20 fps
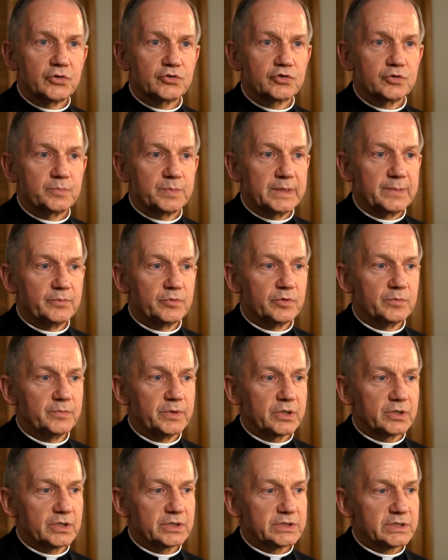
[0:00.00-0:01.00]
to people?
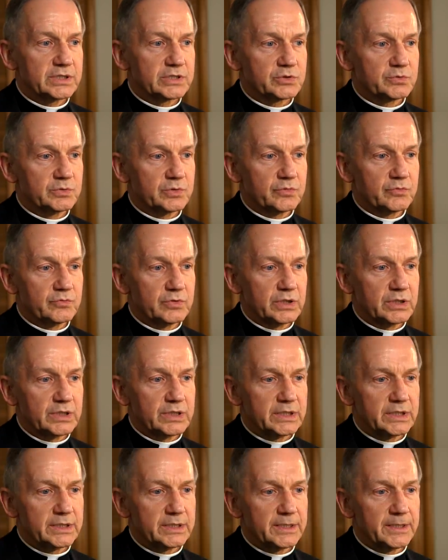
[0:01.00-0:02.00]
Because that's what
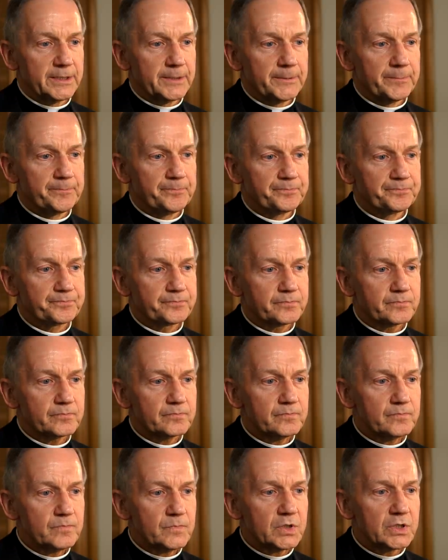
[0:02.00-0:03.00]
really
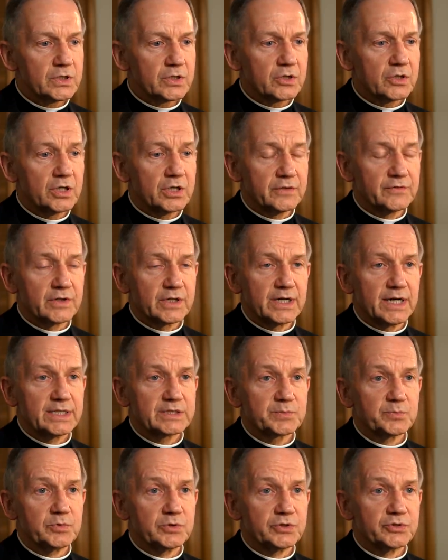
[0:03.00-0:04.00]
the call of the
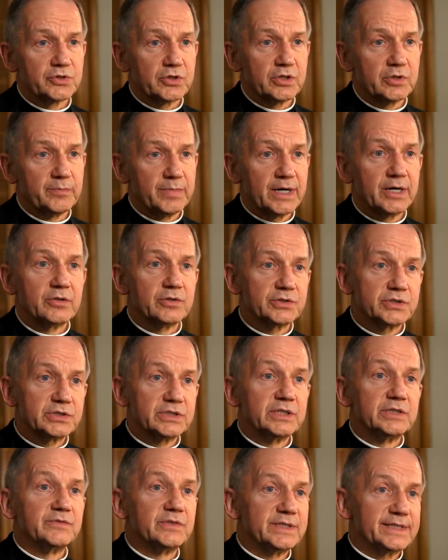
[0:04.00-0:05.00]
gospel is all about. It's
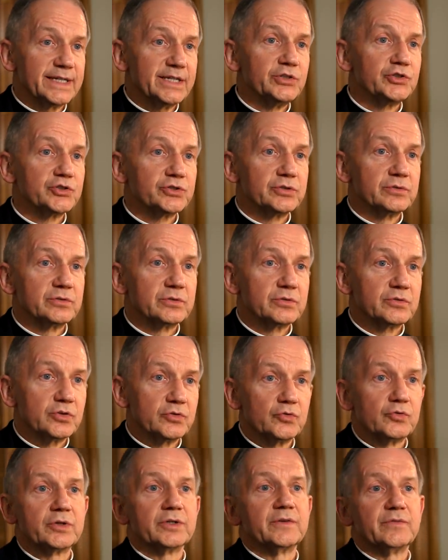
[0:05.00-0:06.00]
an invitation. The
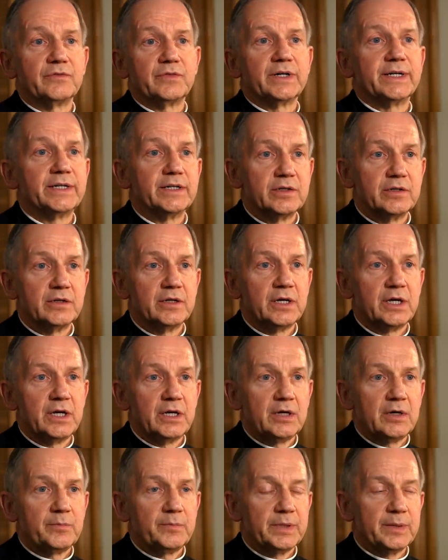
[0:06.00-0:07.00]
Lord invited
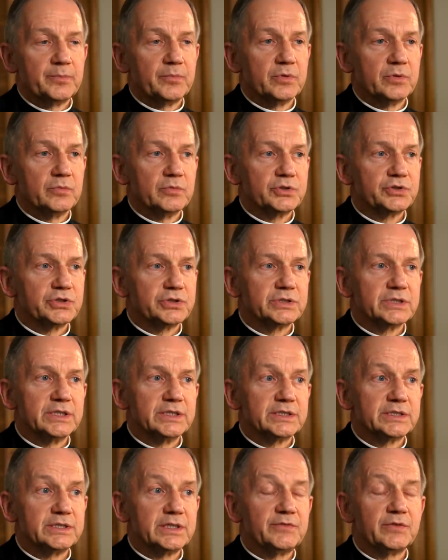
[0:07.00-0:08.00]
people, which is,
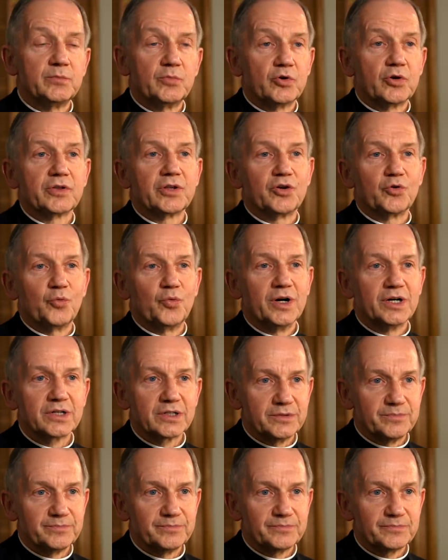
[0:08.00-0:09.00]
it's even more than a
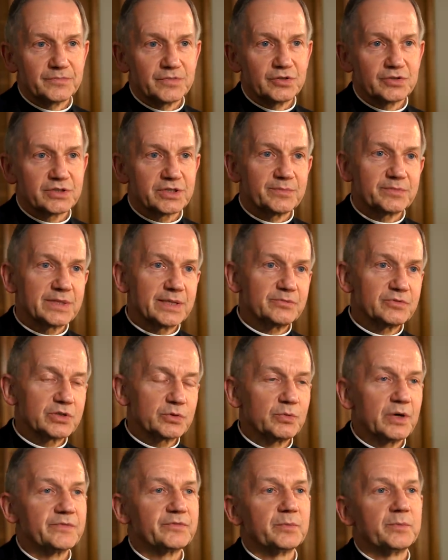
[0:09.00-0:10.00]
welcome. You know, sometimes
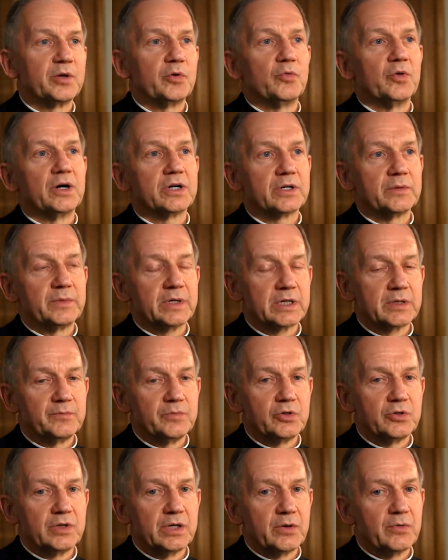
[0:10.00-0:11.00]
we have to be a welcoming
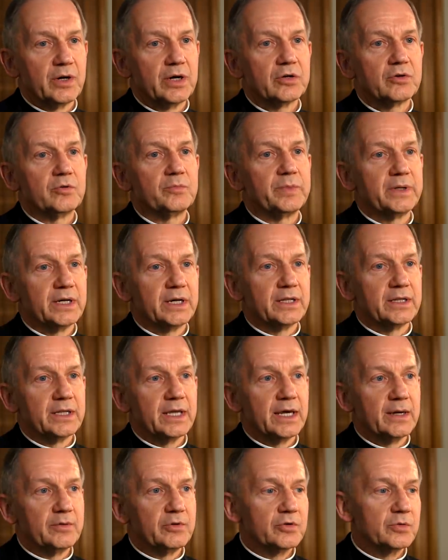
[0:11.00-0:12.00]
community. Well, I'll go beyond
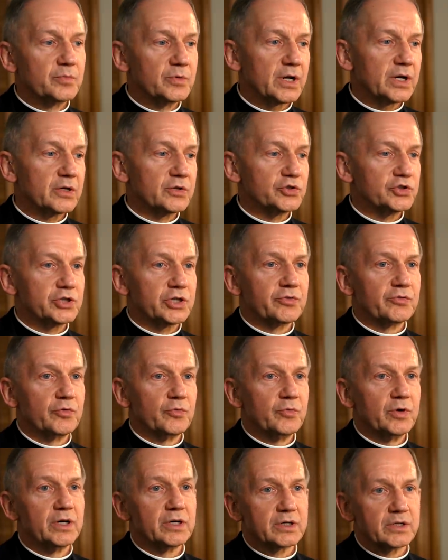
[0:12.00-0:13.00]
that. You can put out a general
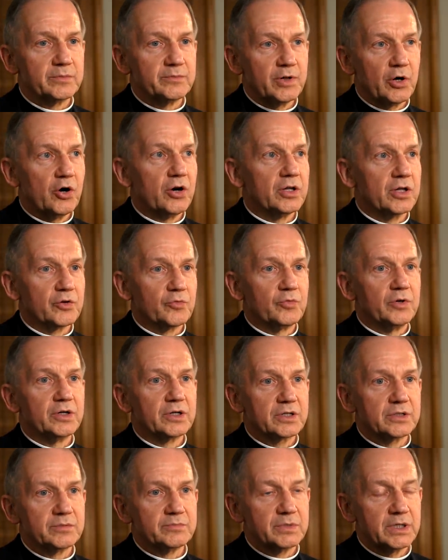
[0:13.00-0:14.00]
welcome. All are
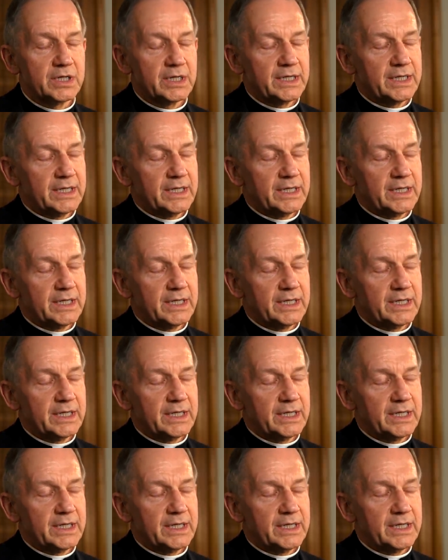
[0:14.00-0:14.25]
welcome.